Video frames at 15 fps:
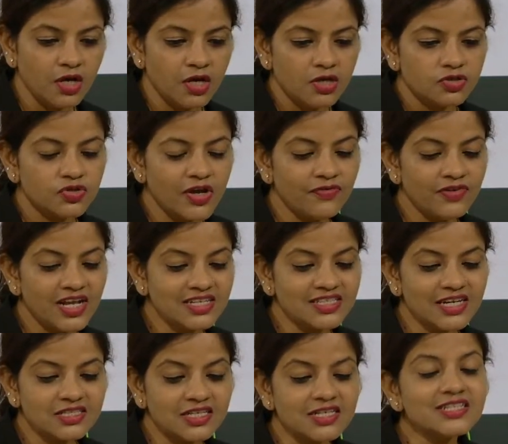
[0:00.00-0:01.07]
So f dash
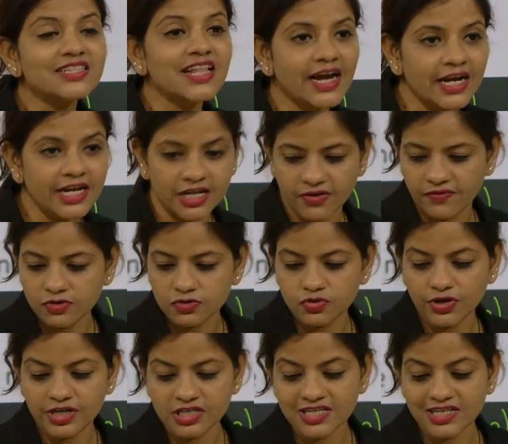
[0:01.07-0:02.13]
x is negative. So
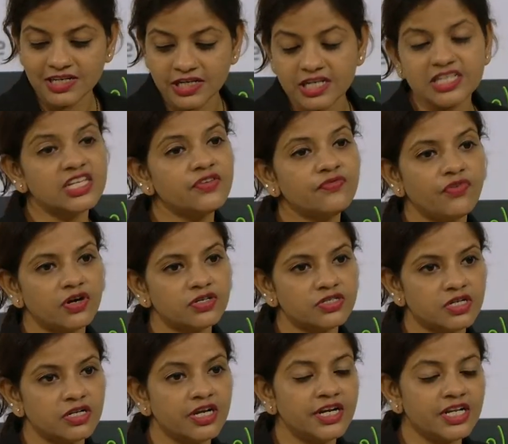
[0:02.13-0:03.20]
it is increasing function.
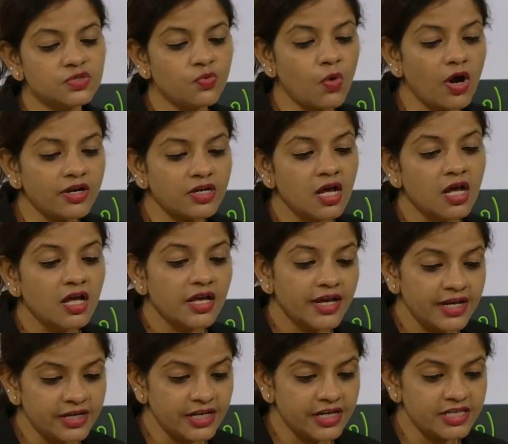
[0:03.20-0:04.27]
It is what?
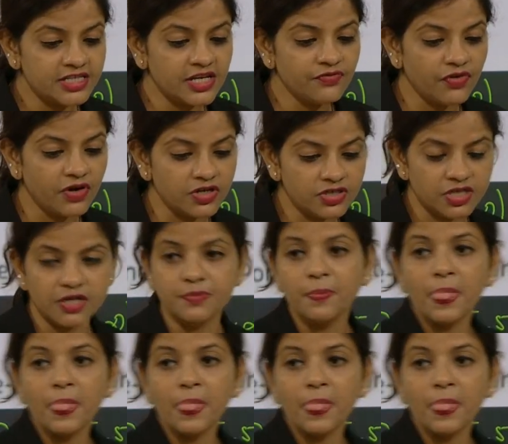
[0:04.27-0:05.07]
Increasing function.